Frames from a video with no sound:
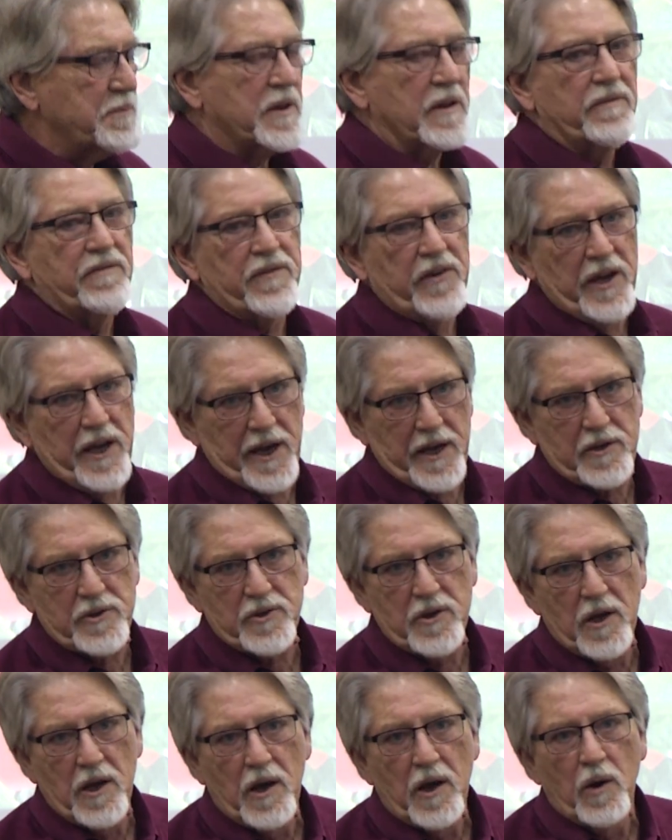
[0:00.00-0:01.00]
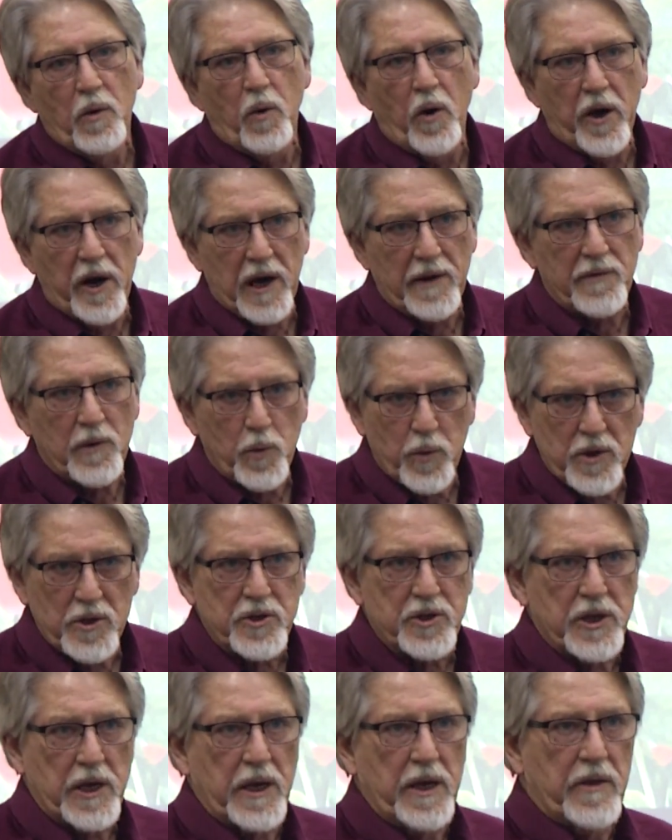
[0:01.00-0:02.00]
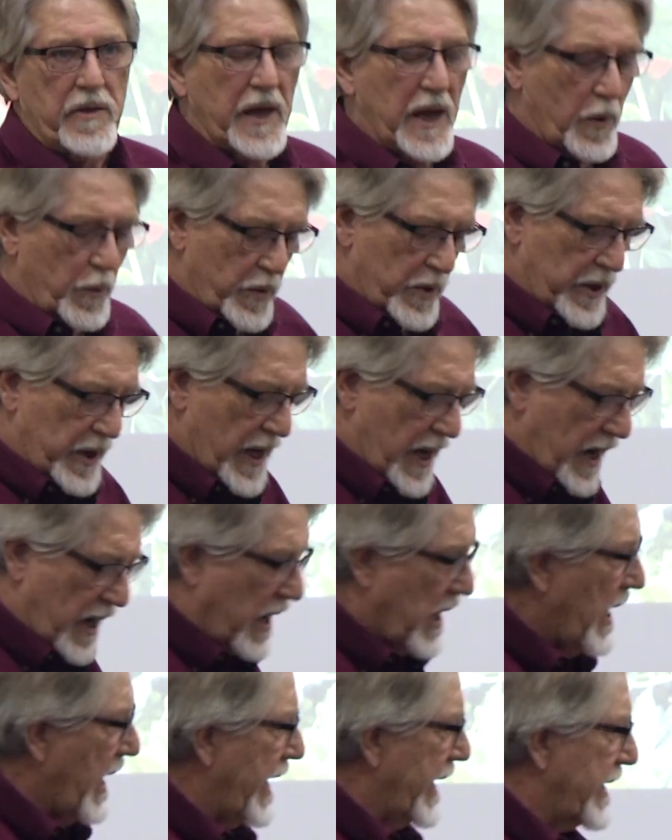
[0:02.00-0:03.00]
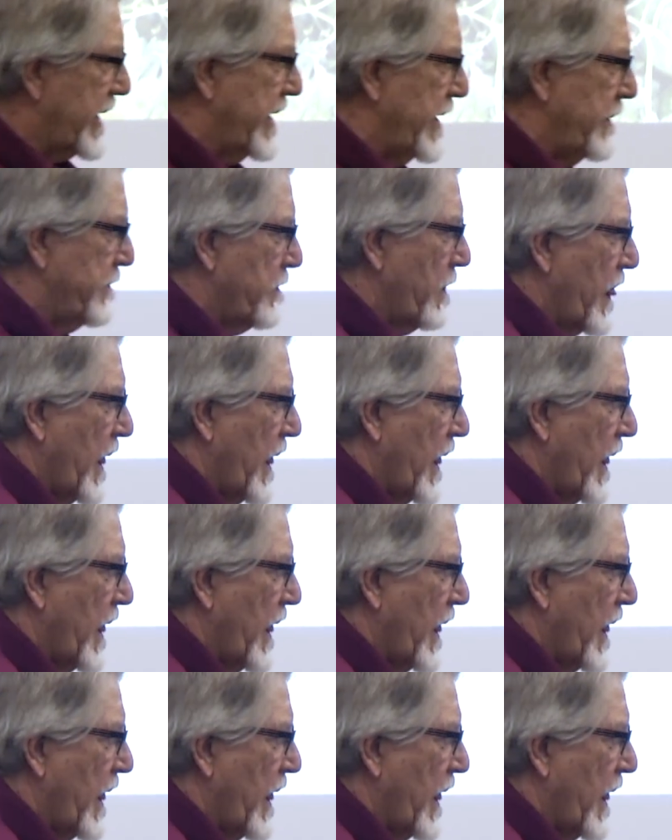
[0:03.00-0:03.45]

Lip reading: to fix whatever we're seeing that we're not liking.